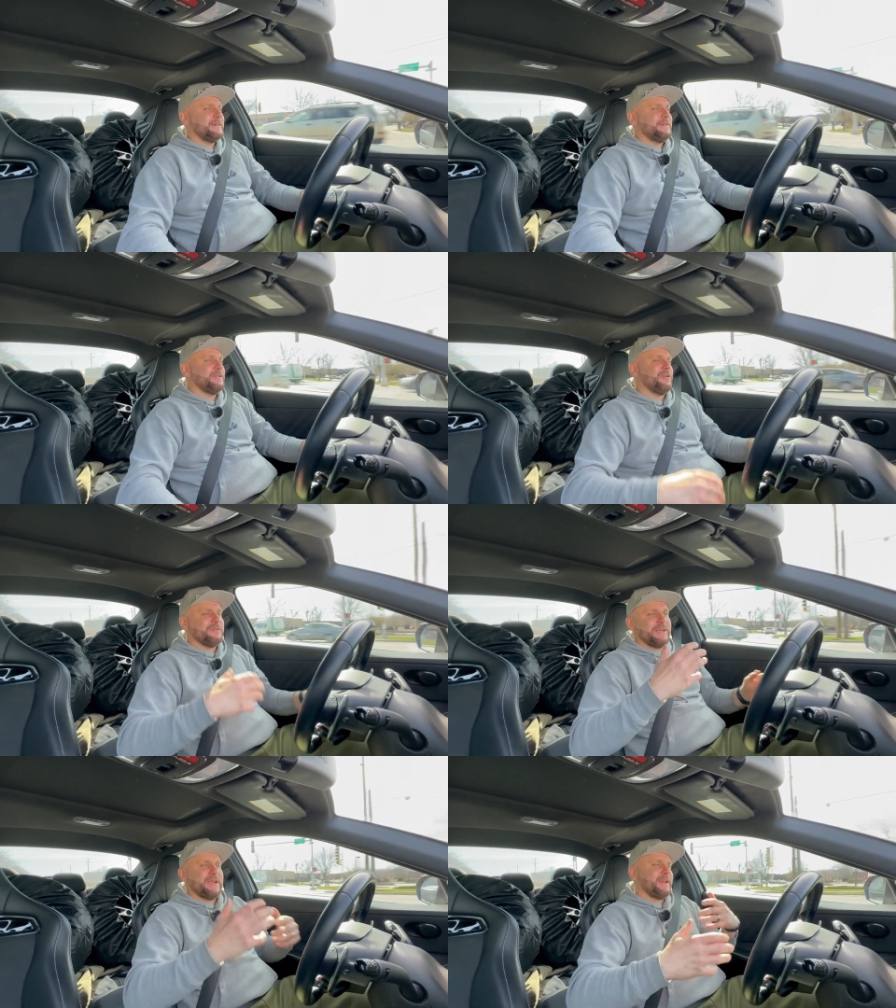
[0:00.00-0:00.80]
you know,
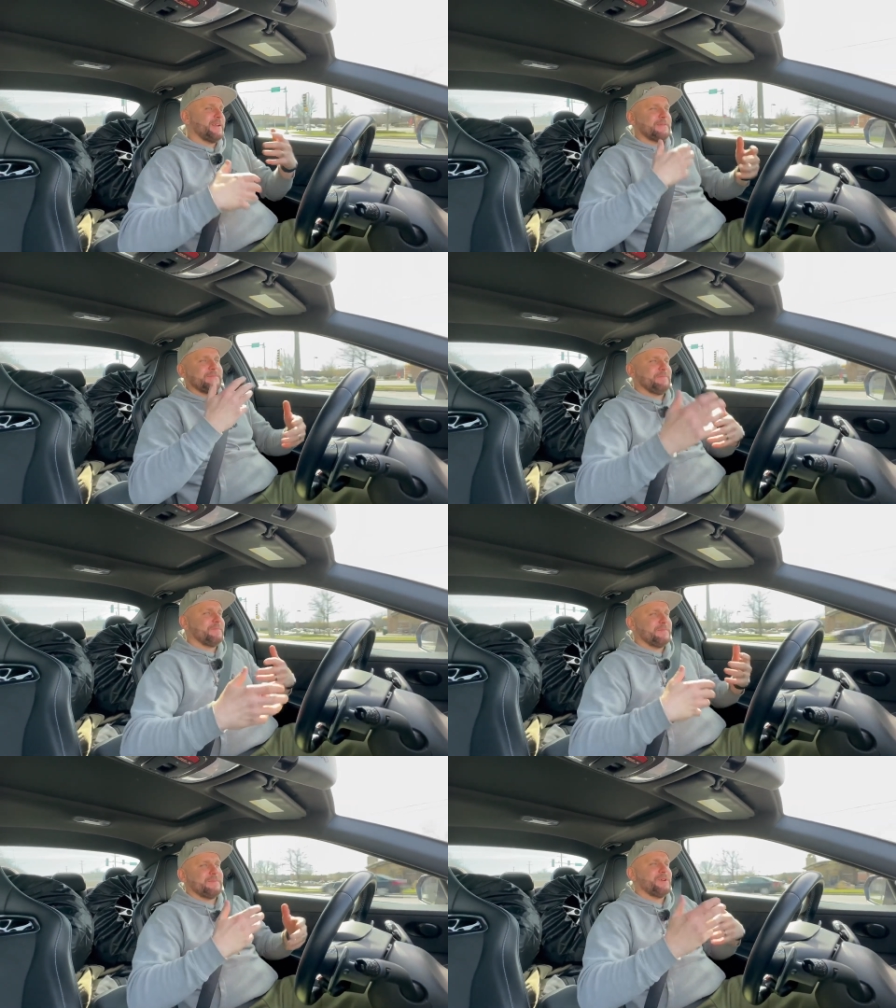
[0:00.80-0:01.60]

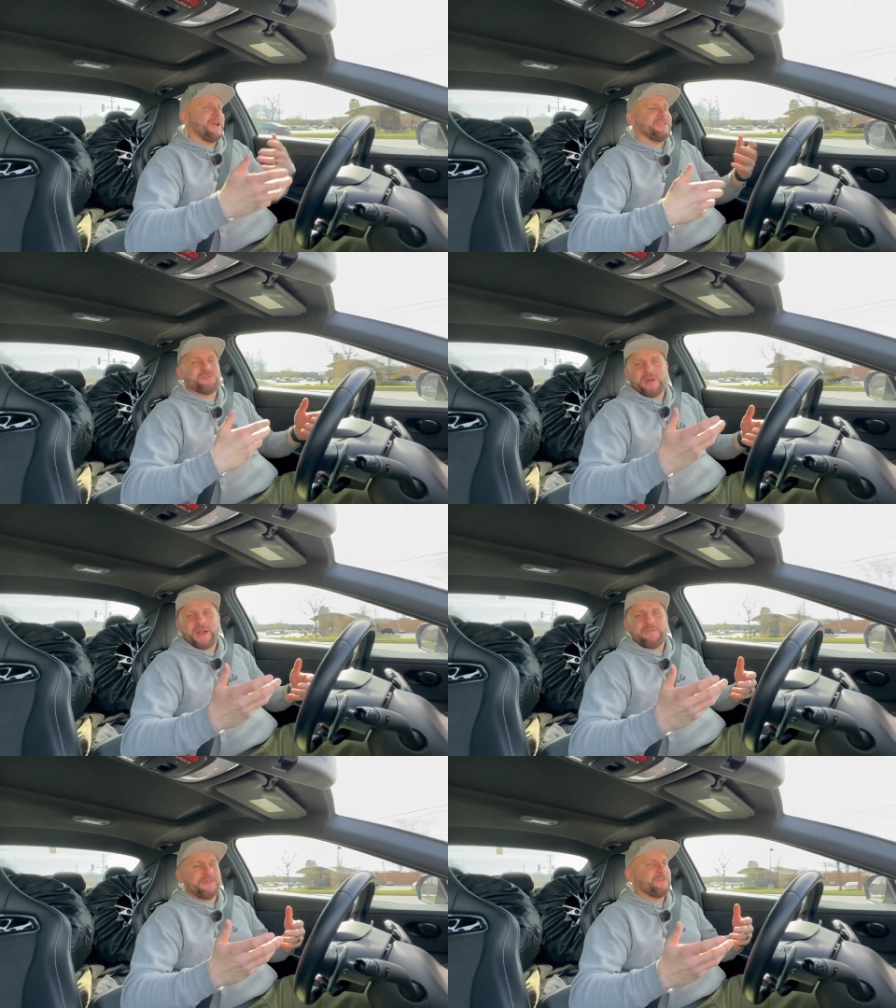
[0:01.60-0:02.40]
you gotta
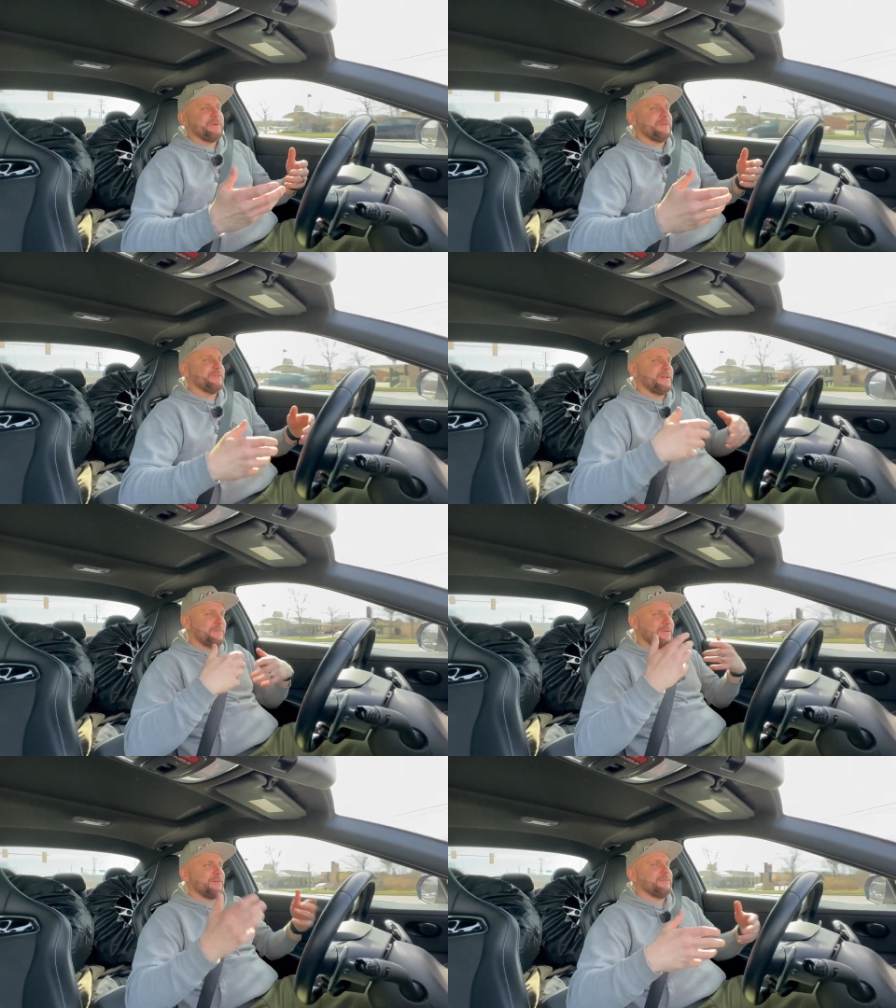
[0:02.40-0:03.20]
drive a little bit on them.
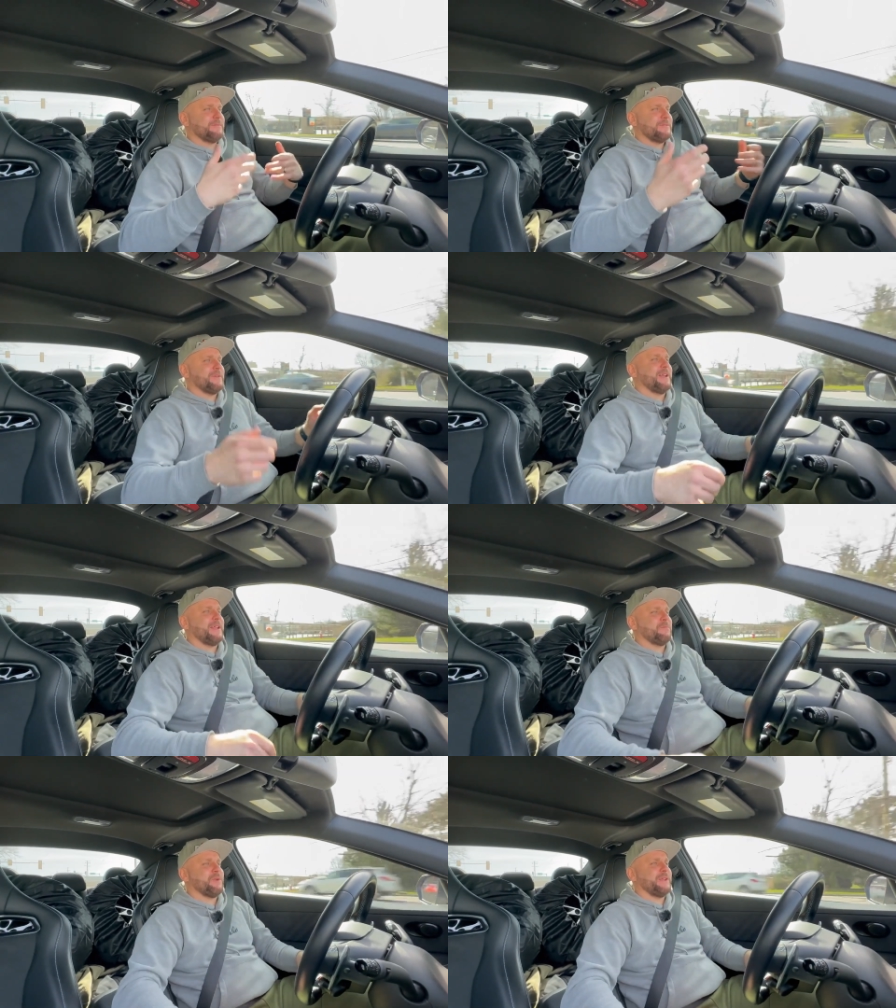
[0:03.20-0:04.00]
You know, you gotta
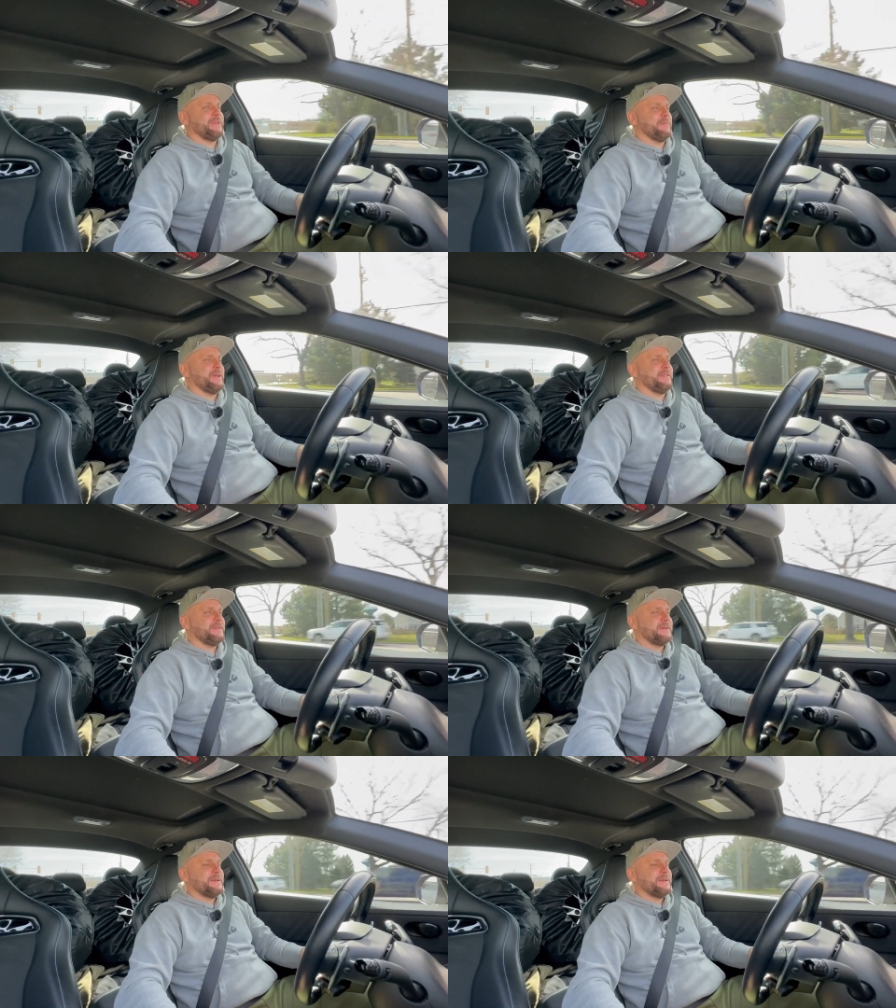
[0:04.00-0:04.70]
like break them in.